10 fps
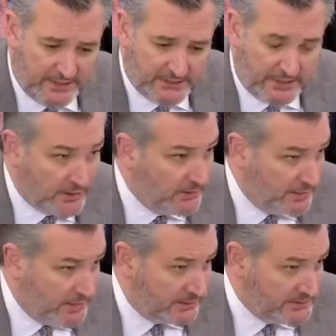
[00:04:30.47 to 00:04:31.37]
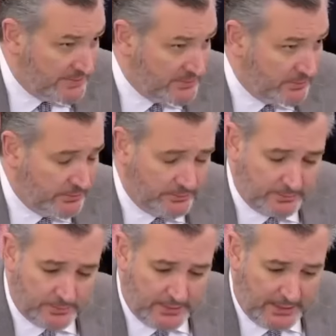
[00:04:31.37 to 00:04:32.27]
that is utterly unacceptable.
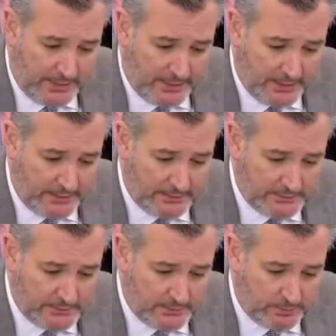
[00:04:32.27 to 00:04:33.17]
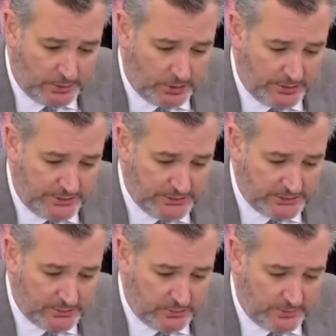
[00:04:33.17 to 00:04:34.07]
And the
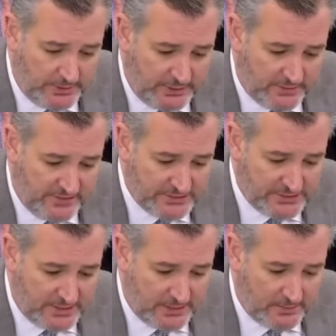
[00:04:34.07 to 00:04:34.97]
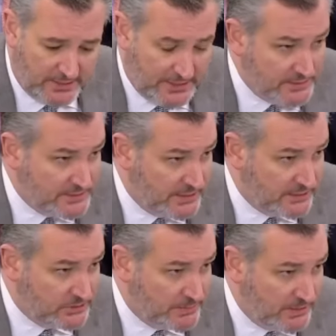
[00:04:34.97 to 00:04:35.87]
parties who are being investigated by
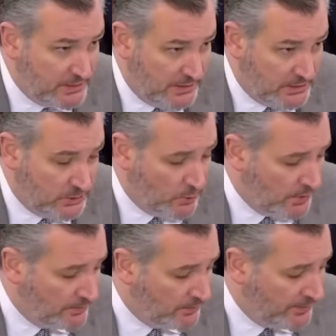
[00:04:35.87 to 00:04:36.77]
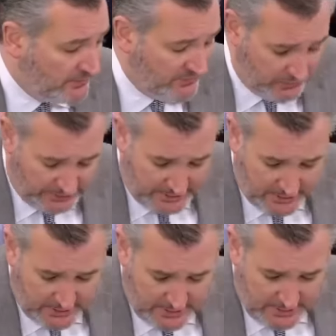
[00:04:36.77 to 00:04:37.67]
NTSB need to cooperate
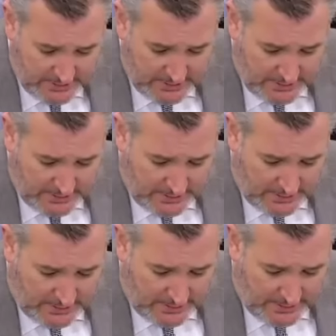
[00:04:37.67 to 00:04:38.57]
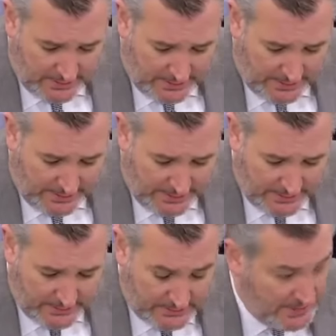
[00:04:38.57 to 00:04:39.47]
fully. Uh,
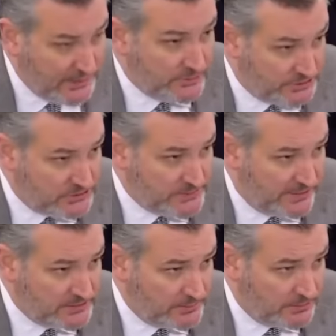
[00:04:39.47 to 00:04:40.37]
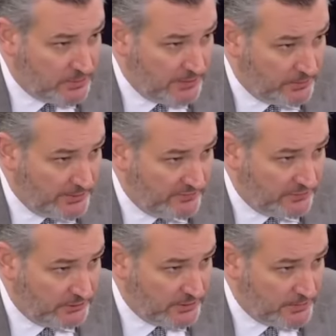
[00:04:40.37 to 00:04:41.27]
and Congress expects them to cooperate
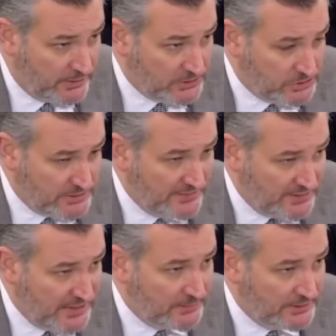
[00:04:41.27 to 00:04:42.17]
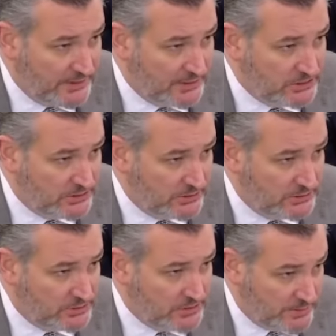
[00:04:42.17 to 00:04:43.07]
fully because you have an
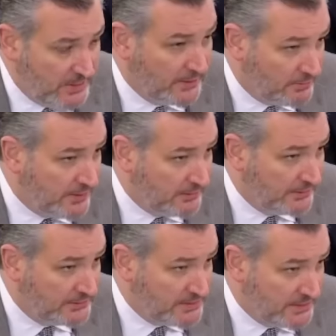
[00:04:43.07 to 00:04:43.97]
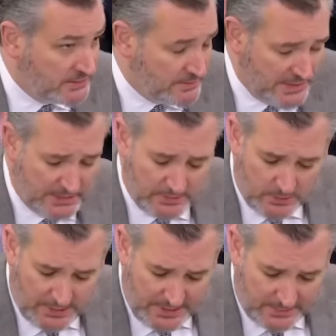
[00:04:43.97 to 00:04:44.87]
obligation to the American public to get to the bottom of
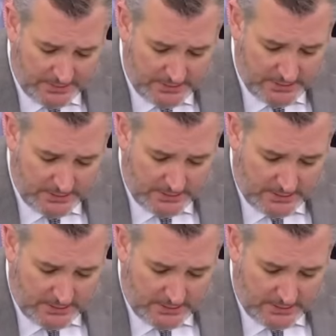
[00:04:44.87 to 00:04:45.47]
what happened.